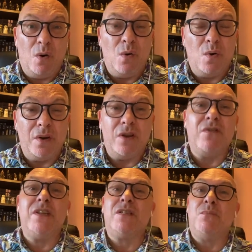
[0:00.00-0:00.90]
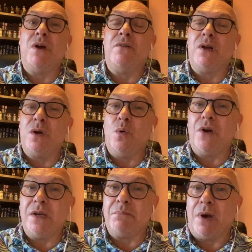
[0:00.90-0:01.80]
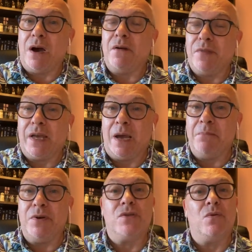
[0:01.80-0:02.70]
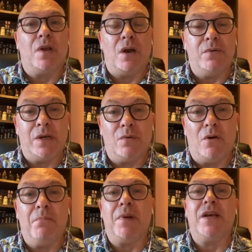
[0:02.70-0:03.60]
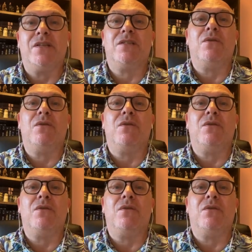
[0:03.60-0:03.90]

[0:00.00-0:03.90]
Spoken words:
Or you're in somewhere on a quiet part of the campus or the hotel complex,